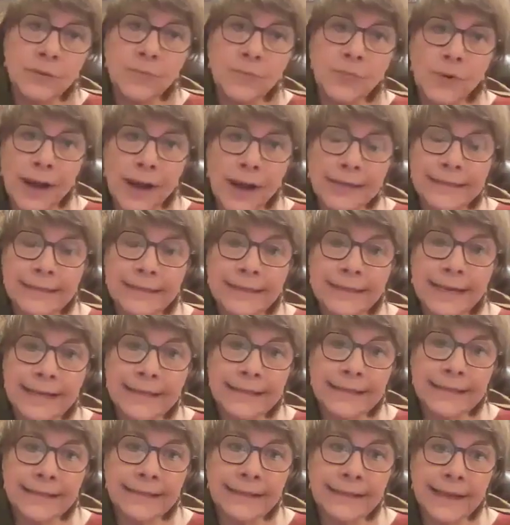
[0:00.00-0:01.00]
to
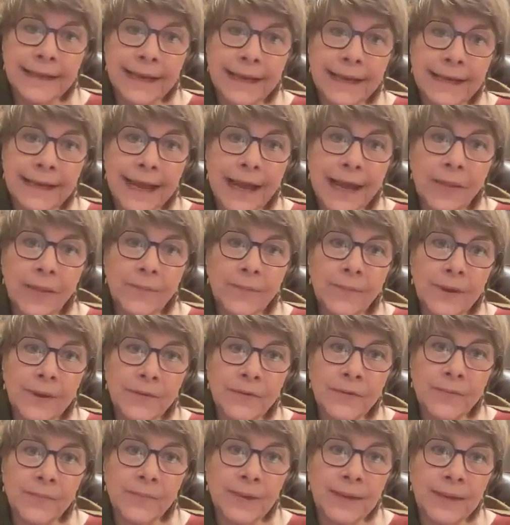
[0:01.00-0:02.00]
process and help
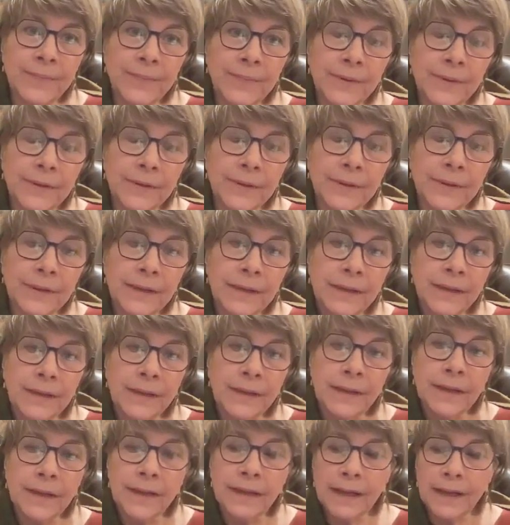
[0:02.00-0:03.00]
other people
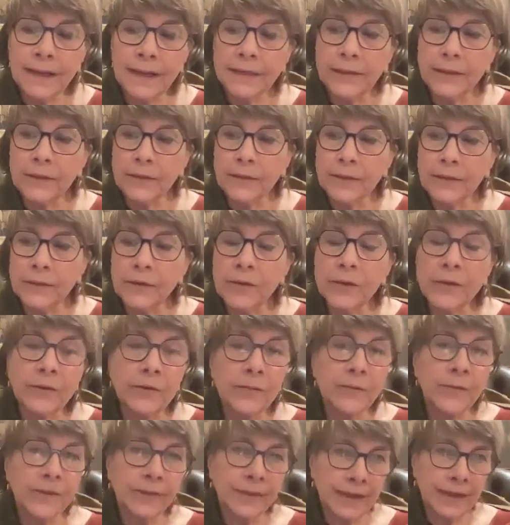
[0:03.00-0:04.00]

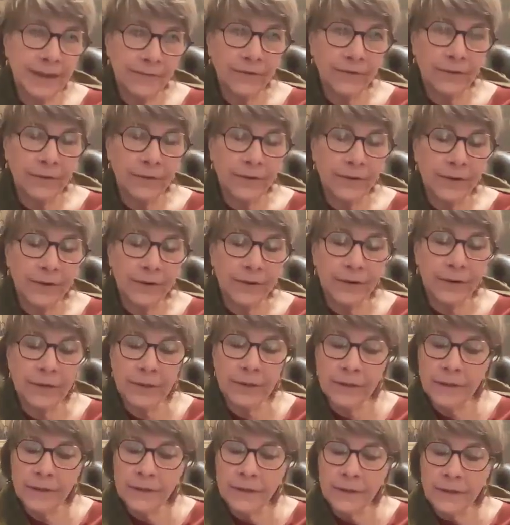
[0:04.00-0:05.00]
learn what they've learned.
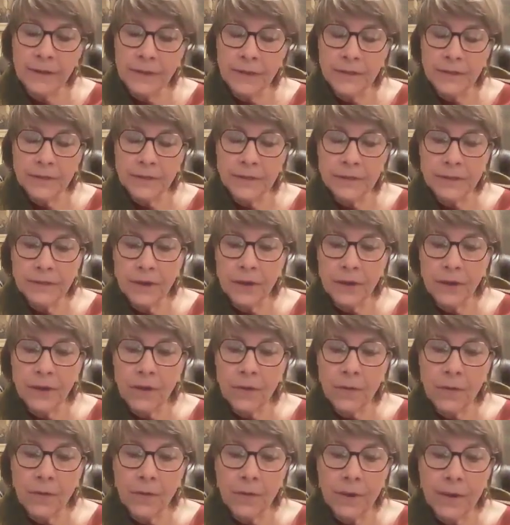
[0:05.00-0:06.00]

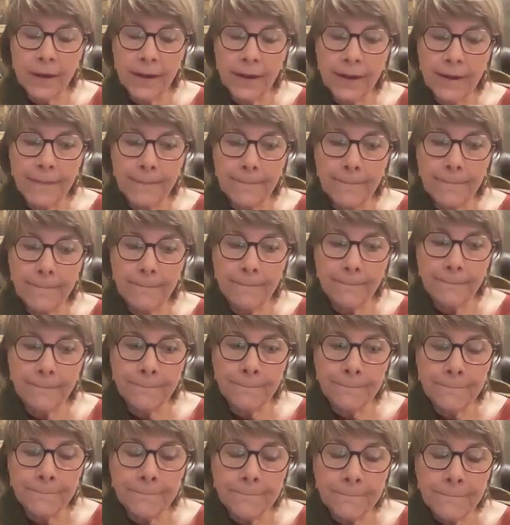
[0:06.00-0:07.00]
So
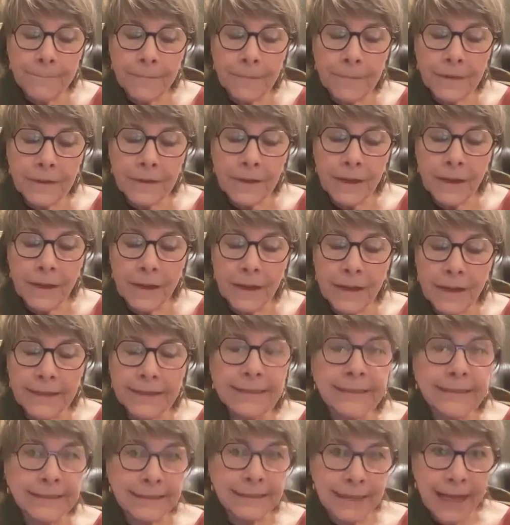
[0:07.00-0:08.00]

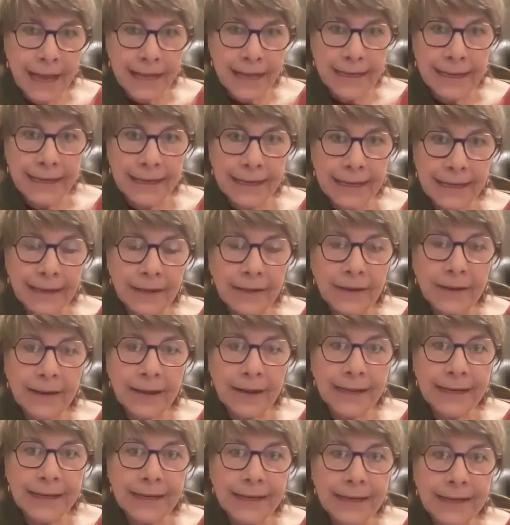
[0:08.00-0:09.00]
it's exciting,
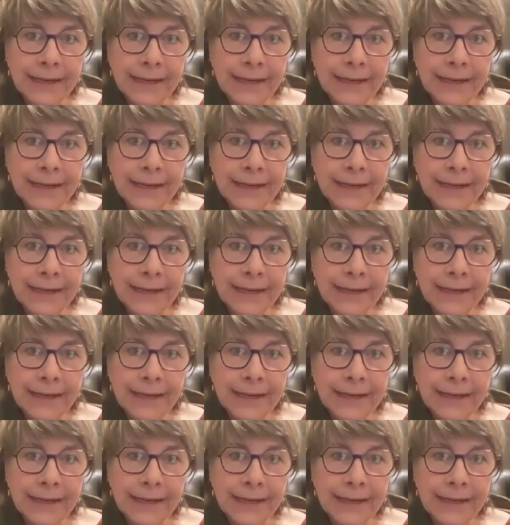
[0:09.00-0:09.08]
and it